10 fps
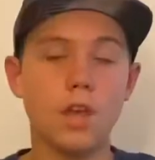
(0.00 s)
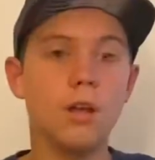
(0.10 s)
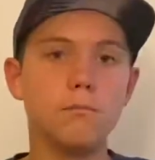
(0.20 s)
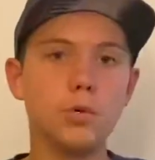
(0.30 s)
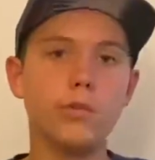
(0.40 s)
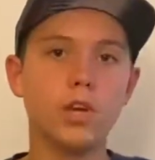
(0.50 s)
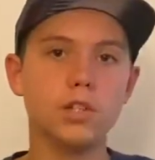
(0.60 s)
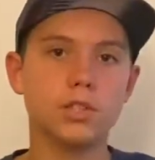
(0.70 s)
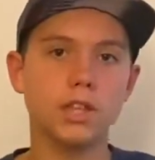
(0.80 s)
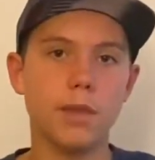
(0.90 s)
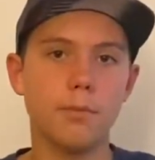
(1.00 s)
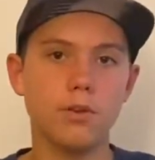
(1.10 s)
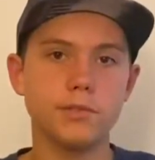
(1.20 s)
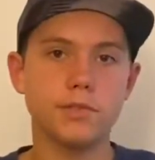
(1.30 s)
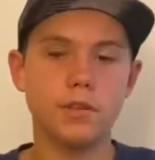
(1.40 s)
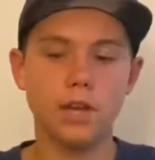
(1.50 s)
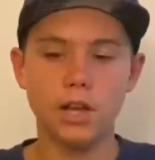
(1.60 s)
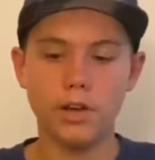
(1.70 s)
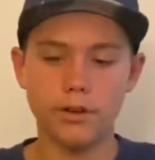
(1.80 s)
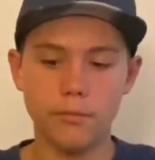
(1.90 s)
Moving on to LiPos.
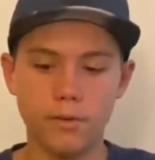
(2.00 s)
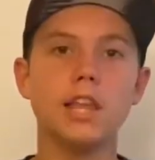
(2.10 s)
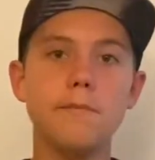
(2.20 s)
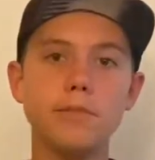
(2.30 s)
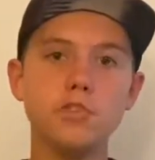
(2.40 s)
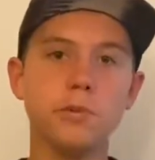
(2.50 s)
LiPos